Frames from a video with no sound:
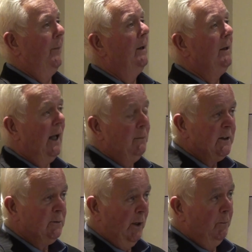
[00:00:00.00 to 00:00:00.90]

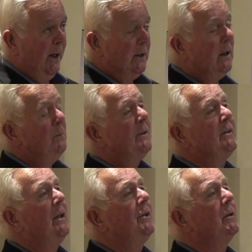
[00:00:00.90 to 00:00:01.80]
claimants were paid
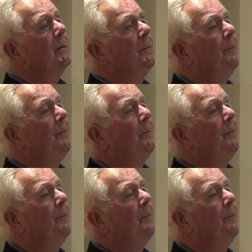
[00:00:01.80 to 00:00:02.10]
compensation.